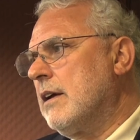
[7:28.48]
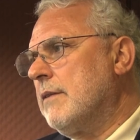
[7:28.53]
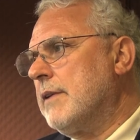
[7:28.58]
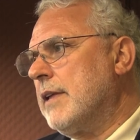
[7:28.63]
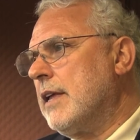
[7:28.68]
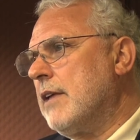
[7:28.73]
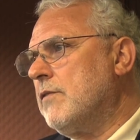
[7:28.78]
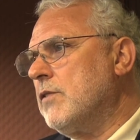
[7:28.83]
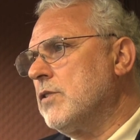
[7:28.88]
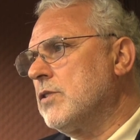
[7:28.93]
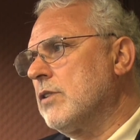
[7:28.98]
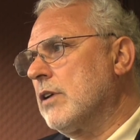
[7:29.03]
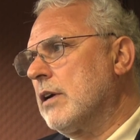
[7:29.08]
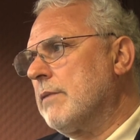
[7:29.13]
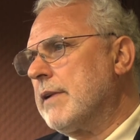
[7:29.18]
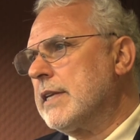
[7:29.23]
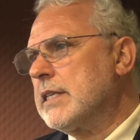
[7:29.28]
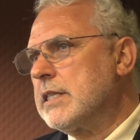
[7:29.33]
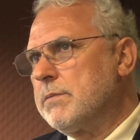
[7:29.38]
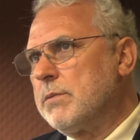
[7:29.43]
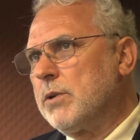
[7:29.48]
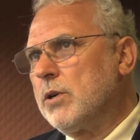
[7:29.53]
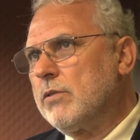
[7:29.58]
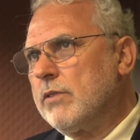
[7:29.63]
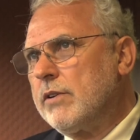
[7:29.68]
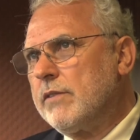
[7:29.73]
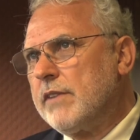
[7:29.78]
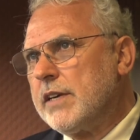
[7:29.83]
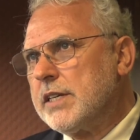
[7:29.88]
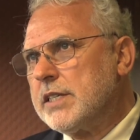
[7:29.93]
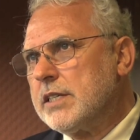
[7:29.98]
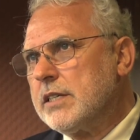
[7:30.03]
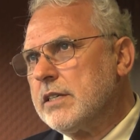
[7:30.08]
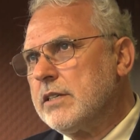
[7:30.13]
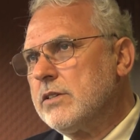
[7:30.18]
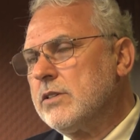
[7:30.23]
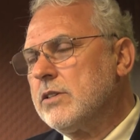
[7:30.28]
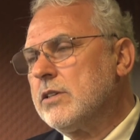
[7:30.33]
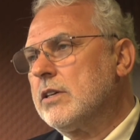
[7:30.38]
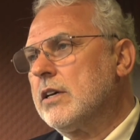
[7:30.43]
I mean, if you're talking about smaller
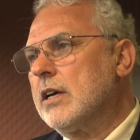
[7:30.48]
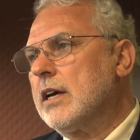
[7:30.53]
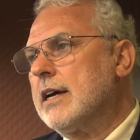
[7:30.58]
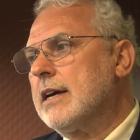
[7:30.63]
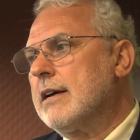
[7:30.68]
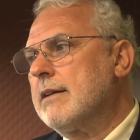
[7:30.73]
investors,